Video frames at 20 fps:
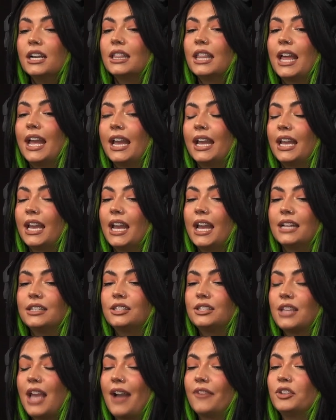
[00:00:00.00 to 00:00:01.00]
like,
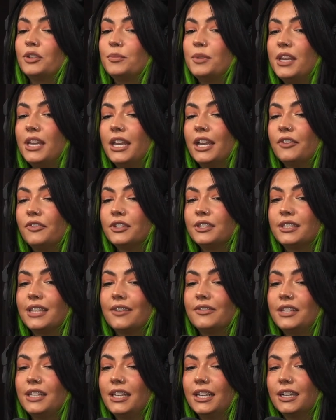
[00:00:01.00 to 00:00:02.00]
it's after being here for
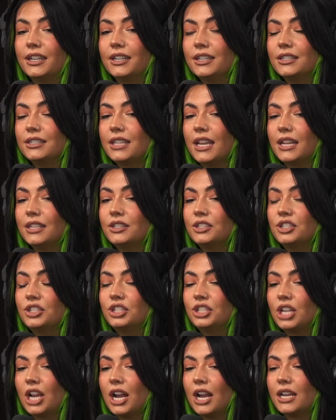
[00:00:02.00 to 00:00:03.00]
7 years,
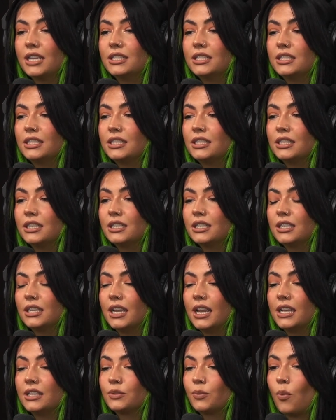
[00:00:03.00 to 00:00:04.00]

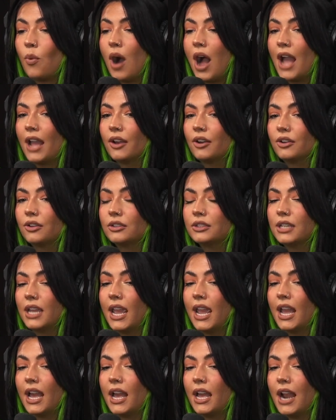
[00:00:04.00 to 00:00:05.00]
it's wild.
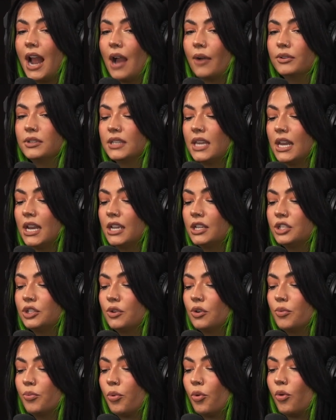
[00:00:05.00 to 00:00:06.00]
And I was getting
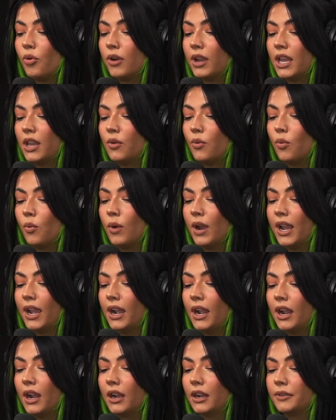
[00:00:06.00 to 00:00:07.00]
to a point
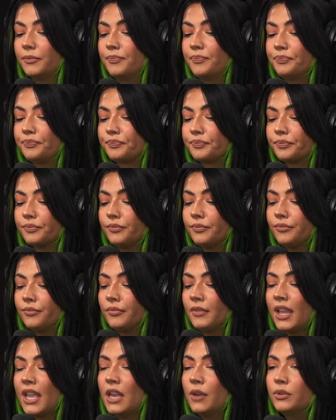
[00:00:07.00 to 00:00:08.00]
where
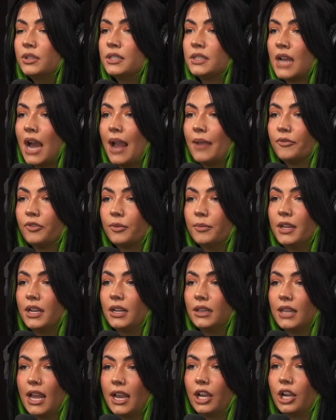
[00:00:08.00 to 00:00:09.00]
it was time for me
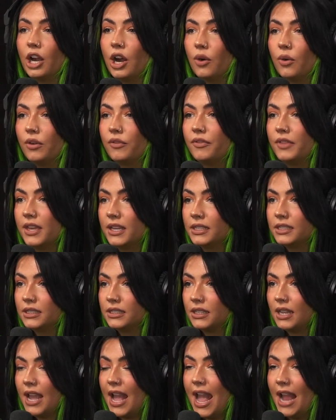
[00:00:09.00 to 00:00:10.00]
to let go of
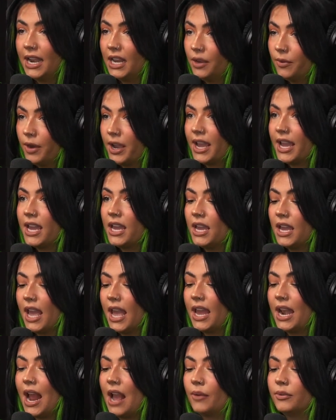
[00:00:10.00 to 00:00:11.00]
this anyway.
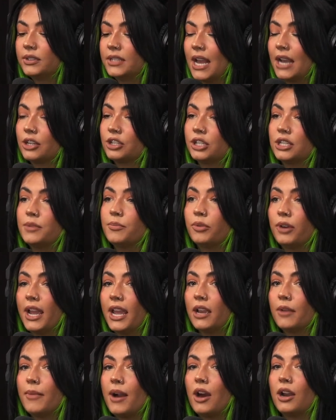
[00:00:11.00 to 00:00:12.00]
And I was actually
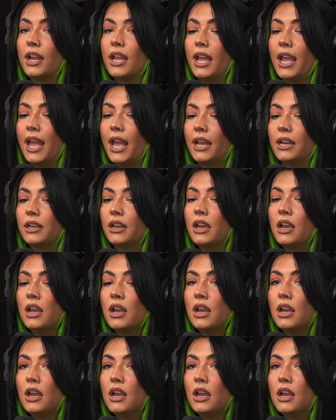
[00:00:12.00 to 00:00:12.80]
praying about it and,